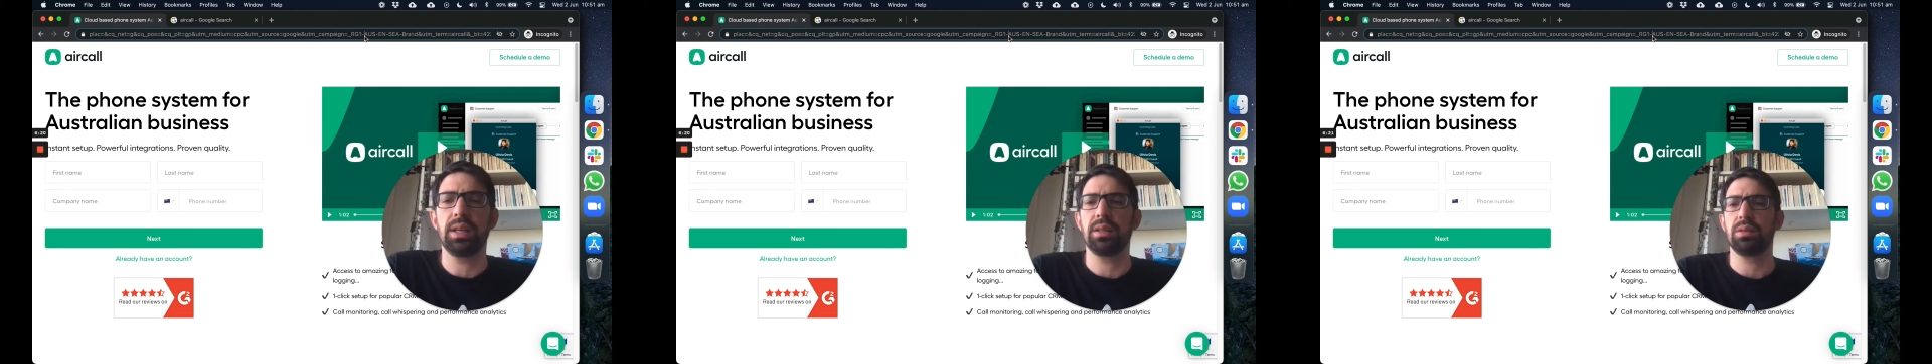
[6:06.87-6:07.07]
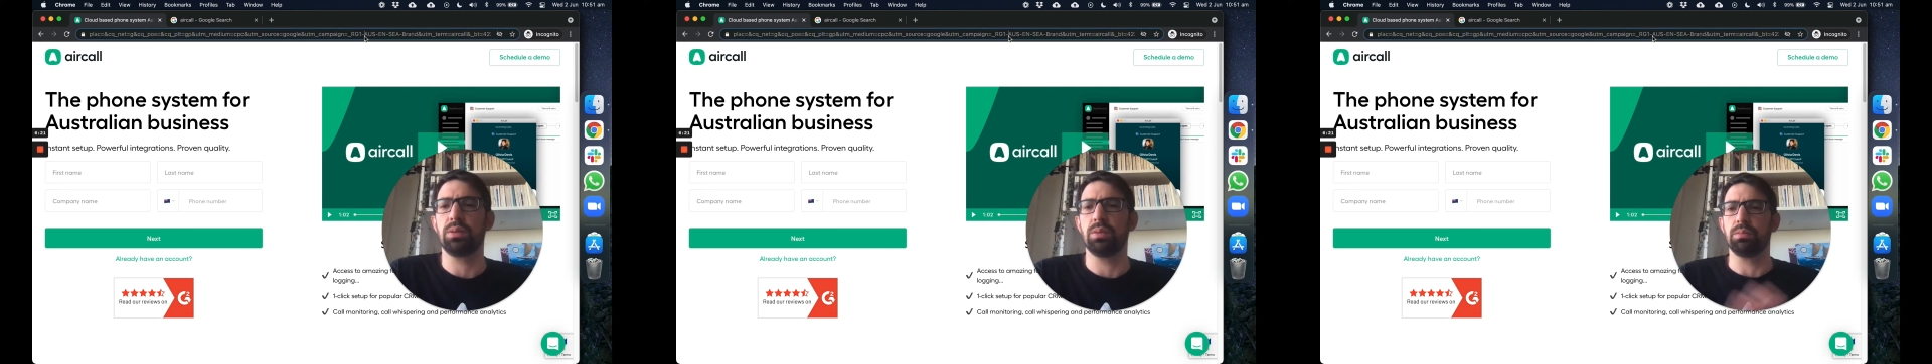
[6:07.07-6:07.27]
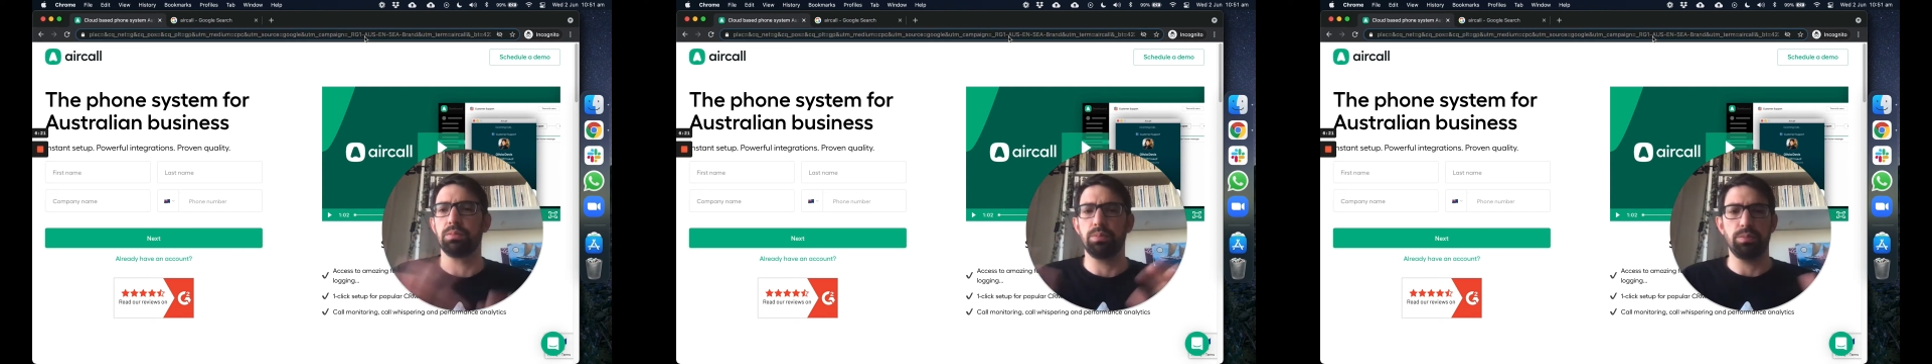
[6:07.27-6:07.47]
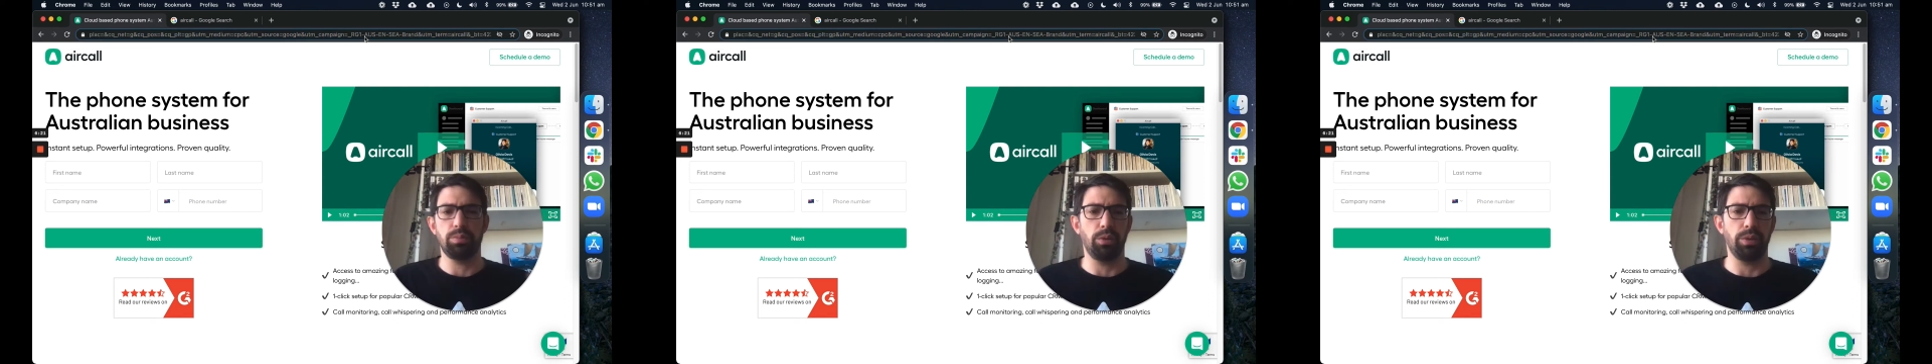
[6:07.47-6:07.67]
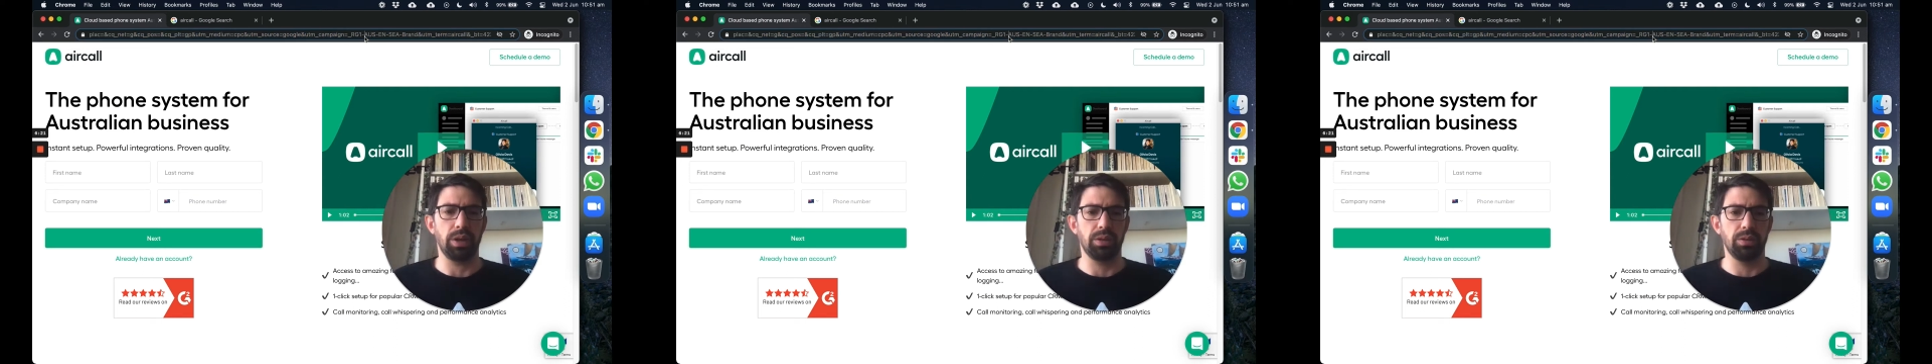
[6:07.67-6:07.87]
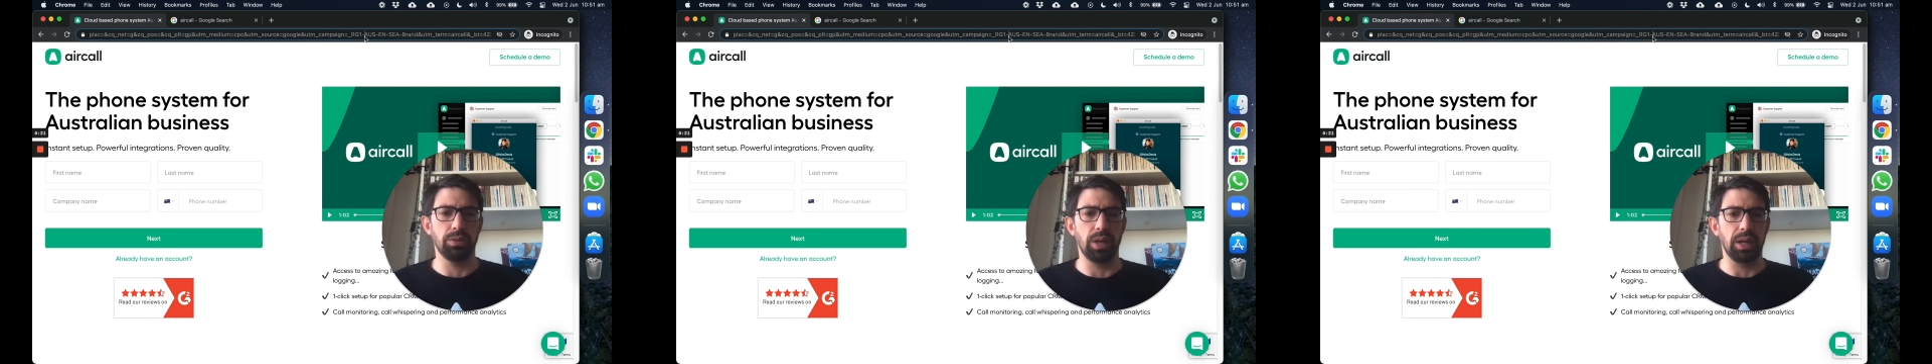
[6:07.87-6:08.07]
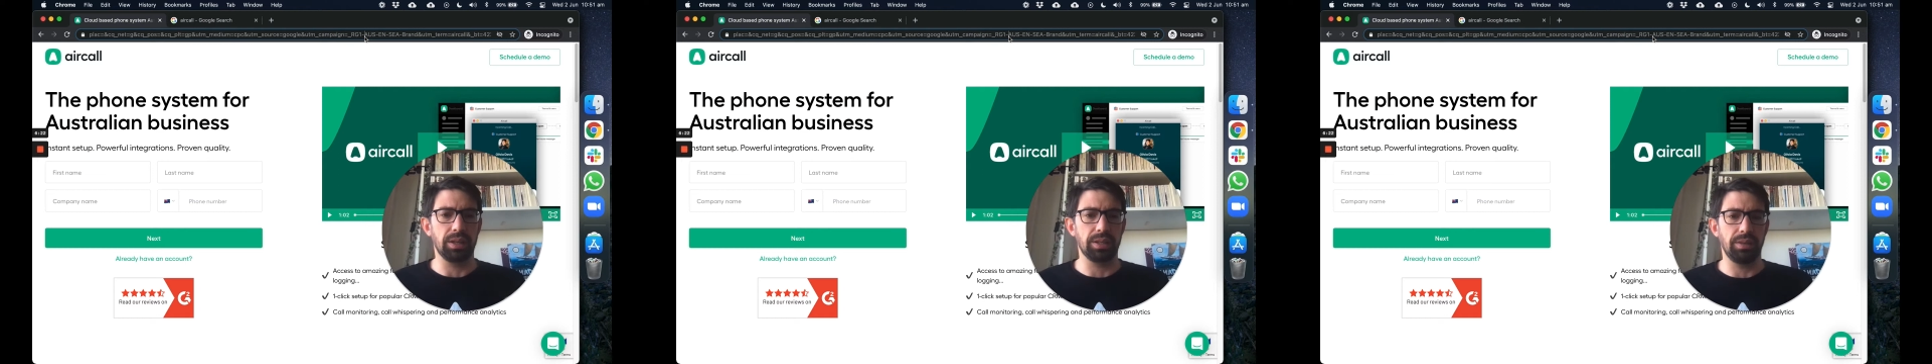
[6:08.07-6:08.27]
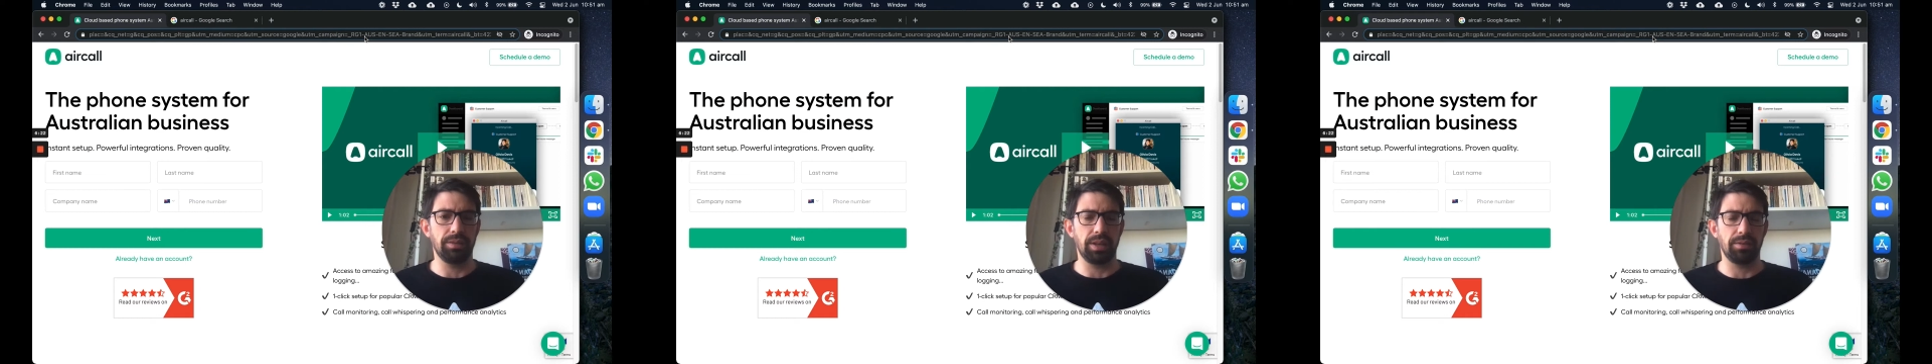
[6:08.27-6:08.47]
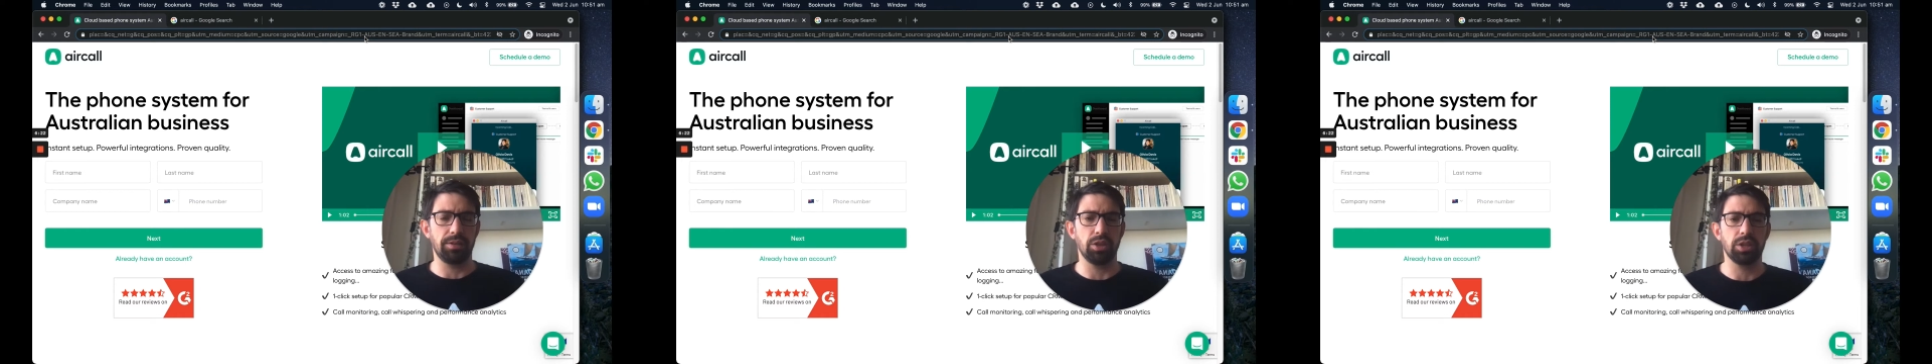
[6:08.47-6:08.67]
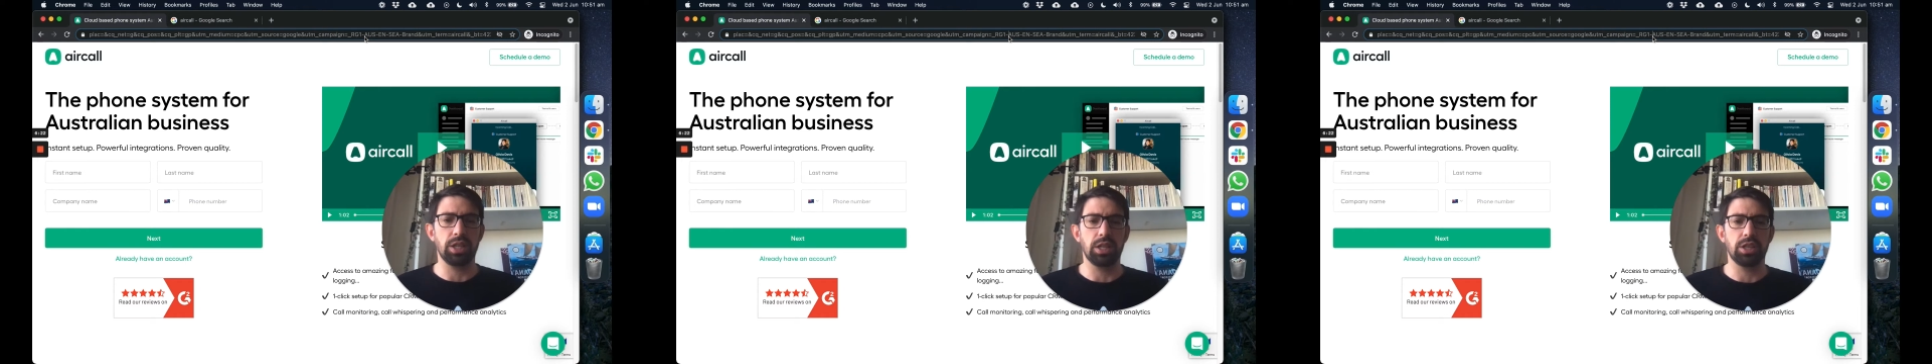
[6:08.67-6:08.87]
So perfect, like they've
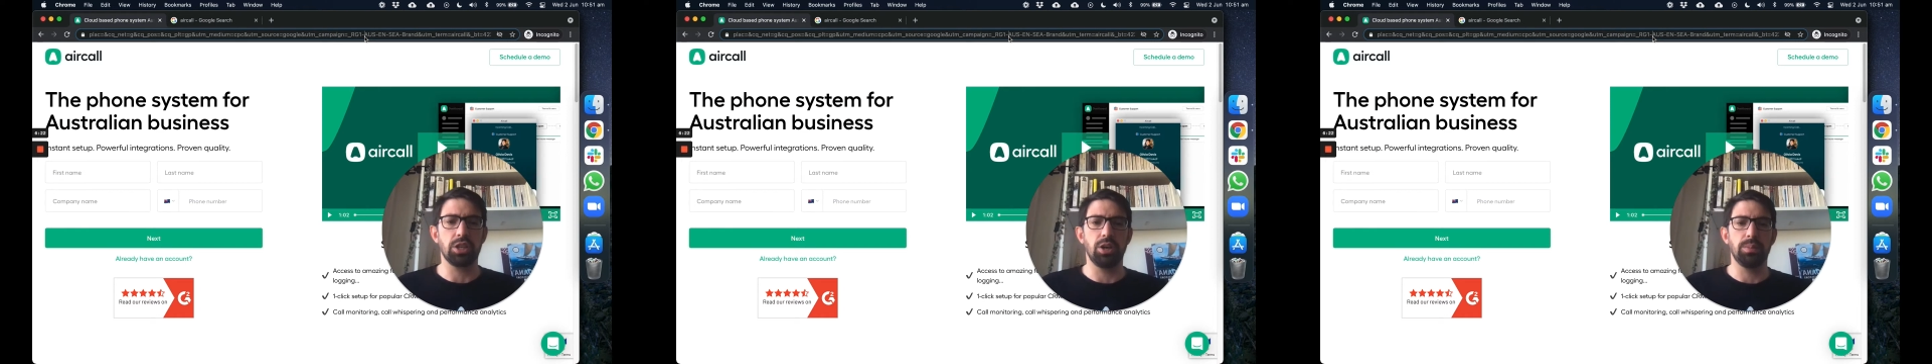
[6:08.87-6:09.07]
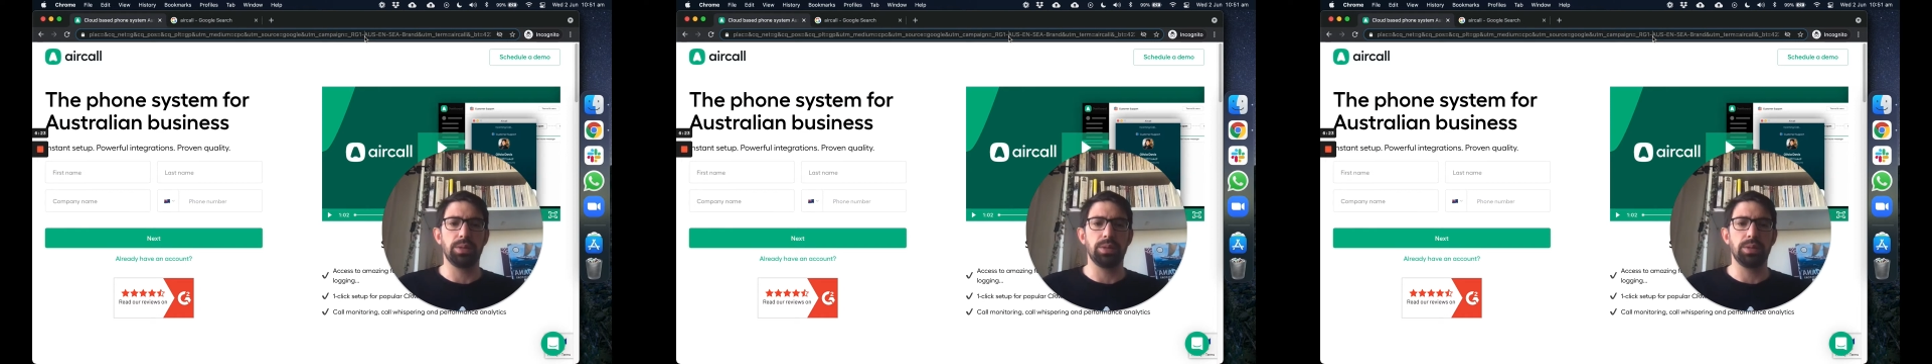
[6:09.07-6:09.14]
done their job.